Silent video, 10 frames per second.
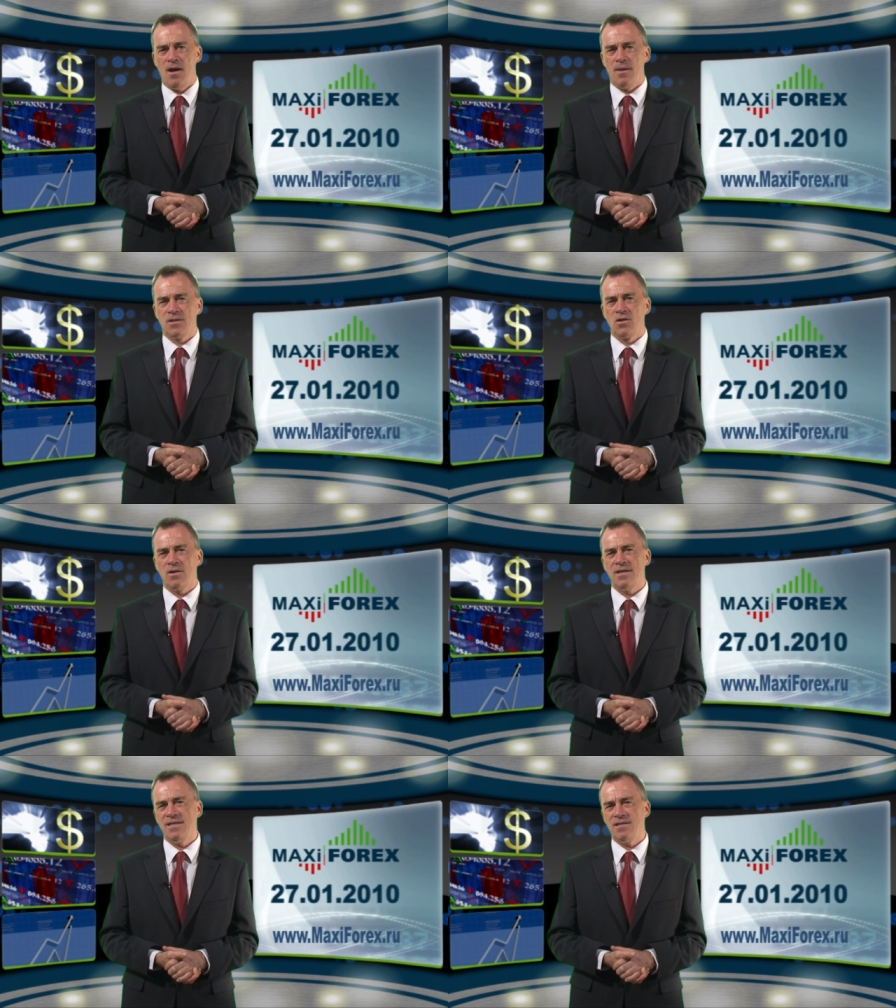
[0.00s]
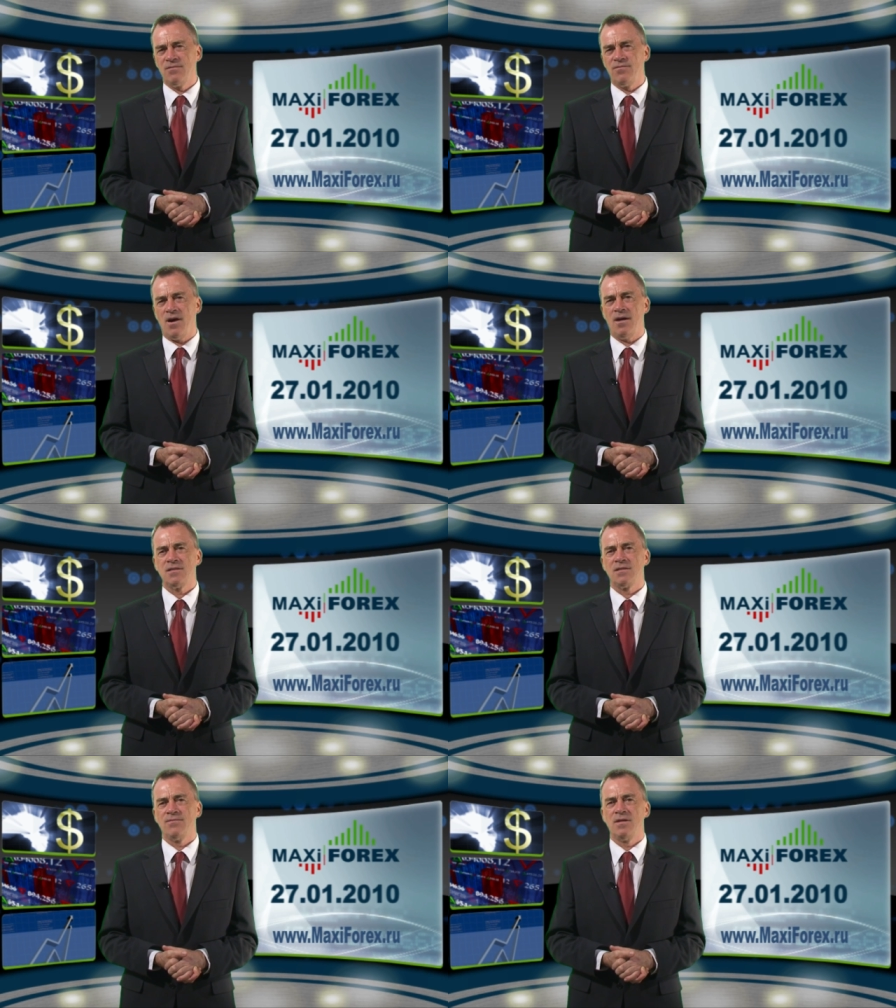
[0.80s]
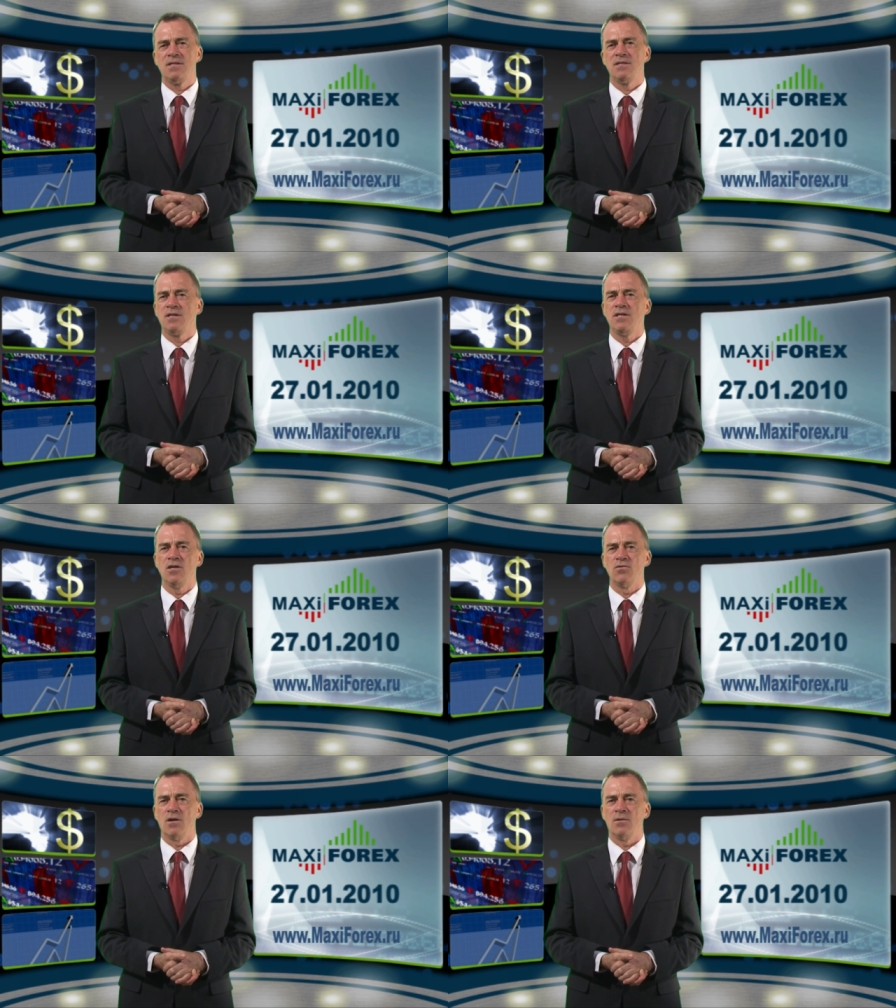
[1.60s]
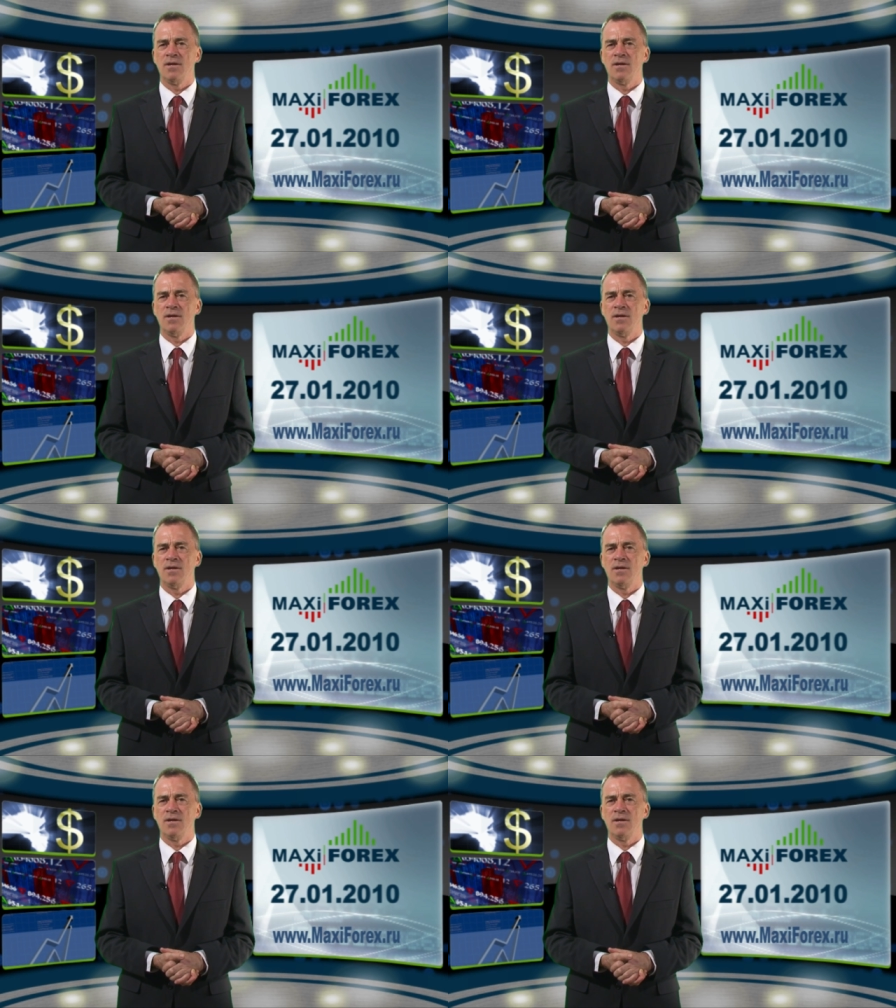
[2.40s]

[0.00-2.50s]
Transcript: The dollar did advance versus the euro.